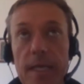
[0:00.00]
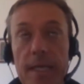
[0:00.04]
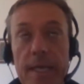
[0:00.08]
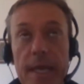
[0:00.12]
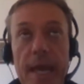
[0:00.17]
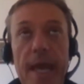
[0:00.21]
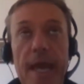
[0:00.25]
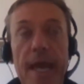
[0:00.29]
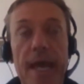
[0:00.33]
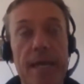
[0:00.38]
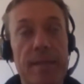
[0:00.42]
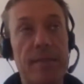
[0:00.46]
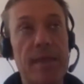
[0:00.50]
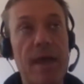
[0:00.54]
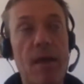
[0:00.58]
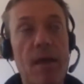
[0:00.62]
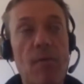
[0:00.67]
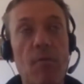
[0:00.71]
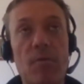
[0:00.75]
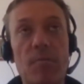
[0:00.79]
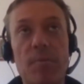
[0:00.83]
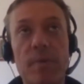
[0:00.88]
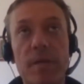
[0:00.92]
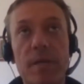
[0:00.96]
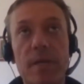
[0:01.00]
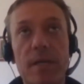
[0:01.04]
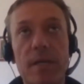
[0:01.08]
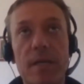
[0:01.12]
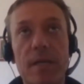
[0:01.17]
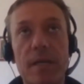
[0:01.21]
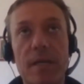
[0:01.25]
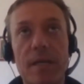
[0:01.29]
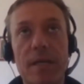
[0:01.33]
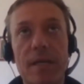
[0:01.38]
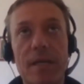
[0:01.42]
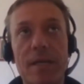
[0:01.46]
Yeah, that would
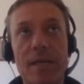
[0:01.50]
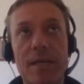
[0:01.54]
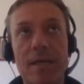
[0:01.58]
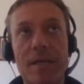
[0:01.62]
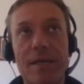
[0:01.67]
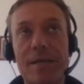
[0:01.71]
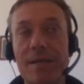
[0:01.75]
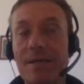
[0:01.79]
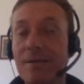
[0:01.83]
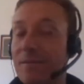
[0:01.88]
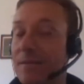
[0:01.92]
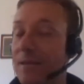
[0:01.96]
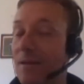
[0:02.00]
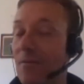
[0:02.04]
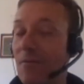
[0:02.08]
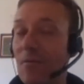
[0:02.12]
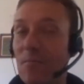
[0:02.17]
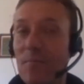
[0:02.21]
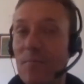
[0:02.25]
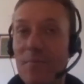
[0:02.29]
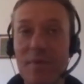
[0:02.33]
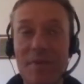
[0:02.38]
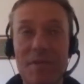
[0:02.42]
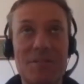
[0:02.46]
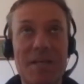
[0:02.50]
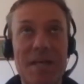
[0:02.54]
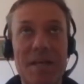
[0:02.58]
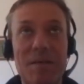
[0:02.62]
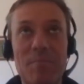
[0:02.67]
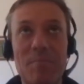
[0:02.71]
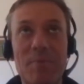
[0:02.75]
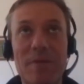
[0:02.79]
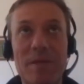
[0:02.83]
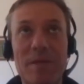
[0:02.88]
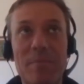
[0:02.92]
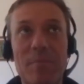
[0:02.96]
be the
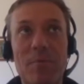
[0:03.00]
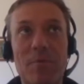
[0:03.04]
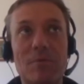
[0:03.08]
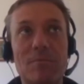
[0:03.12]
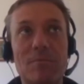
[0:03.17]
same people.